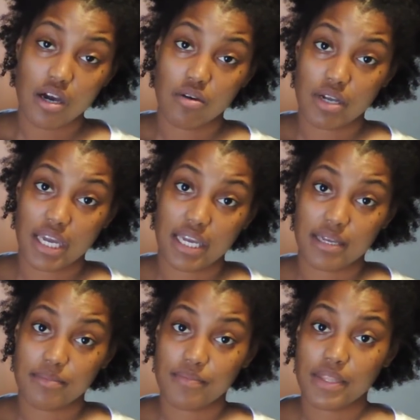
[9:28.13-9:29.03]

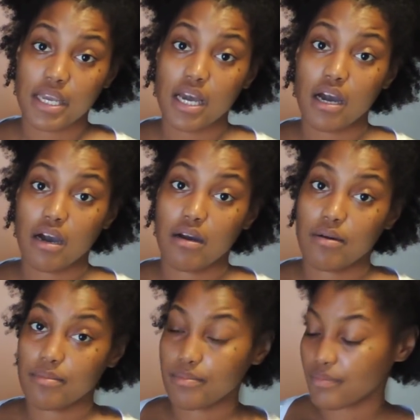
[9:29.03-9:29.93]
Okay?
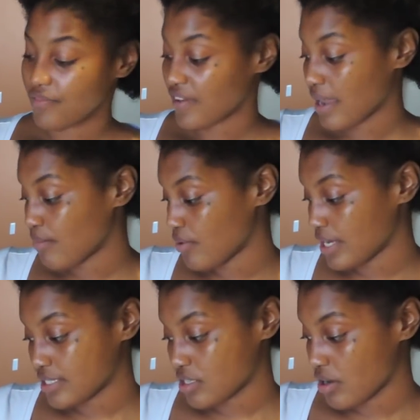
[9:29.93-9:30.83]

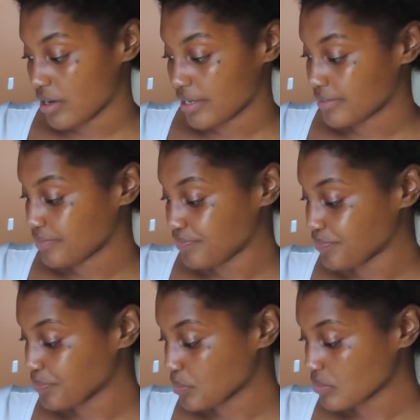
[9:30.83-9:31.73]
Fibroids are
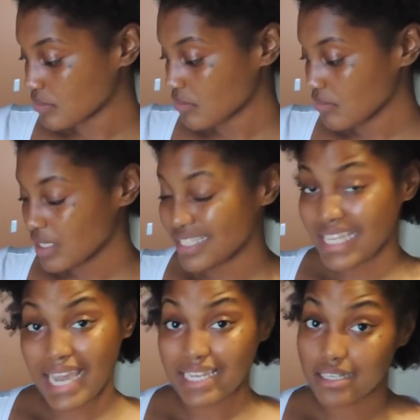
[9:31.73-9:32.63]

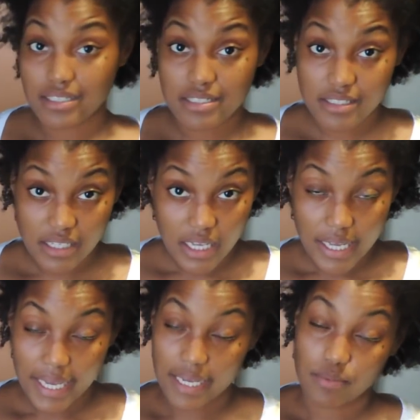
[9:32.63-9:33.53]
attacking us,
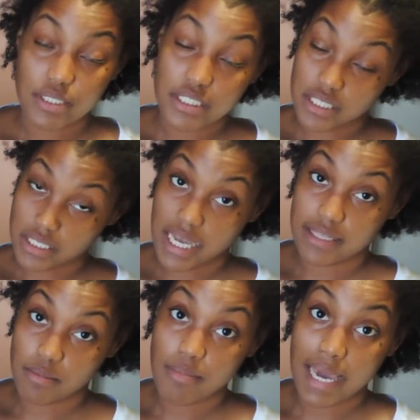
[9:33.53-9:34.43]
and we need to
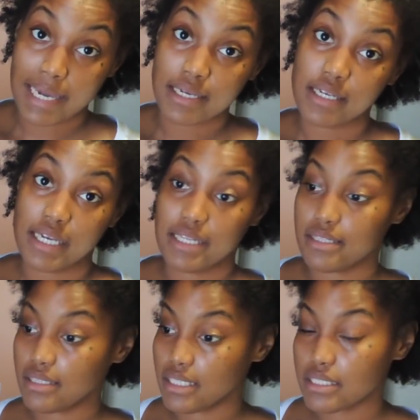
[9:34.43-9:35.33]
attack them back.
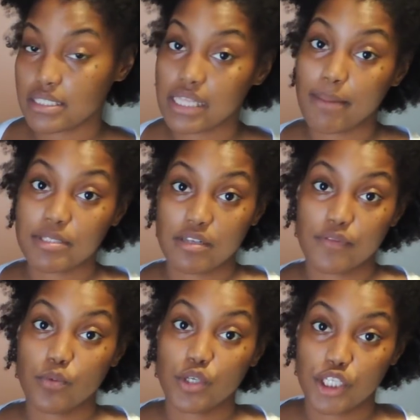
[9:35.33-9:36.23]
And this is the type of
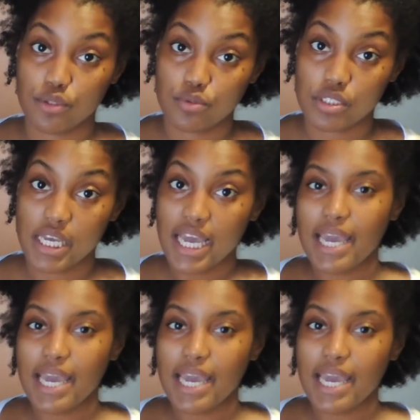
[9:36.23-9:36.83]
stuff you want to use.